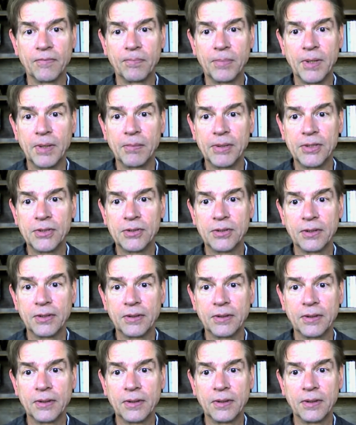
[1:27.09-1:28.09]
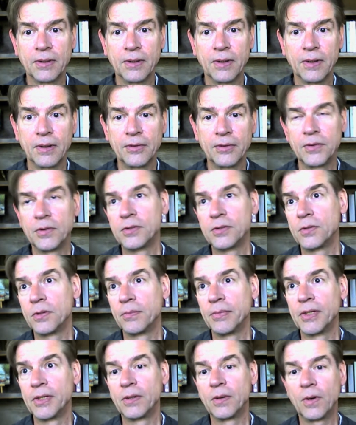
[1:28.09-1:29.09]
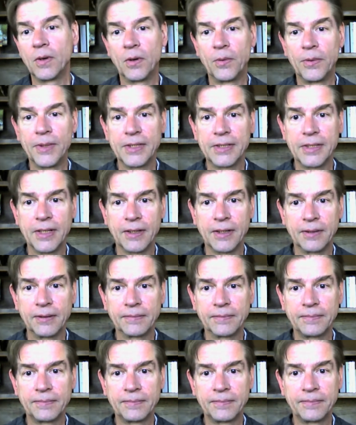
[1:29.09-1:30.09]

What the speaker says: publisher, distributor, or retailer,